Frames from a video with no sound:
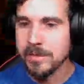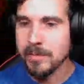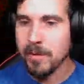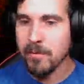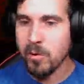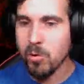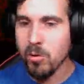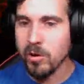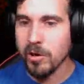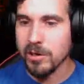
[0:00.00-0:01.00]
Of
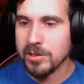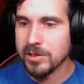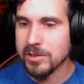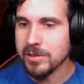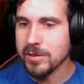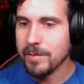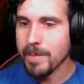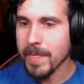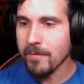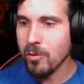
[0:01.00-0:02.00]
course!
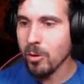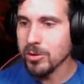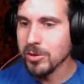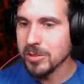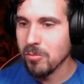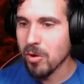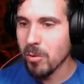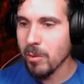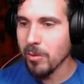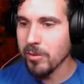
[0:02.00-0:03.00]
Of course there's more!
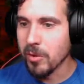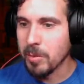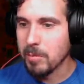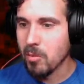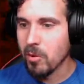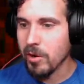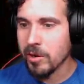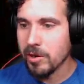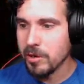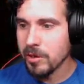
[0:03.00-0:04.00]
Why wouldn't there be more?
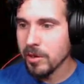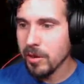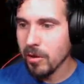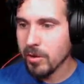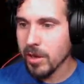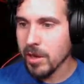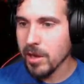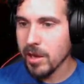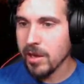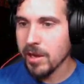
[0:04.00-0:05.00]
Okay,
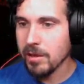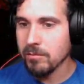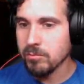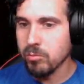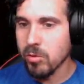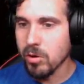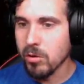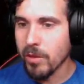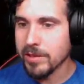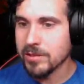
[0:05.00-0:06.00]
uh, whoa,
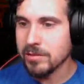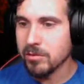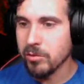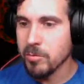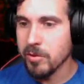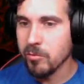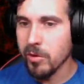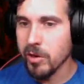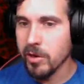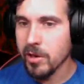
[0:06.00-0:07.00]
that's creepy and
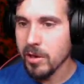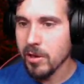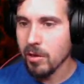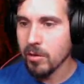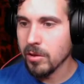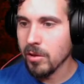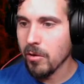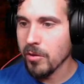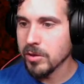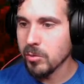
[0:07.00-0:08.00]
weird. Go
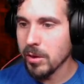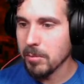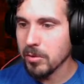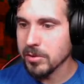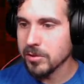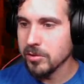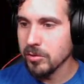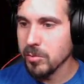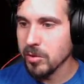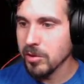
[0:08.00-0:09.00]
this way, I'm
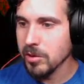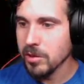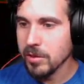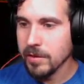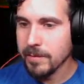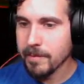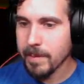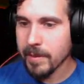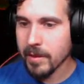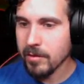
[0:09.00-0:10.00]
assuming.
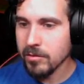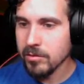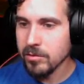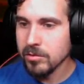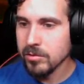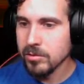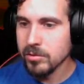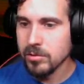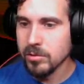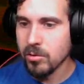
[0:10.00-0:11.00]

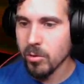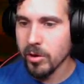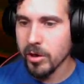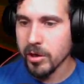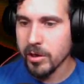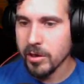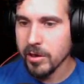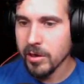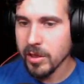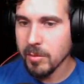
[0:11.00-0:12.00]
Uh, corner!
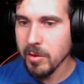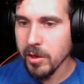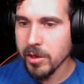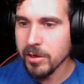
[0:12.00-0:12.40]
Come here!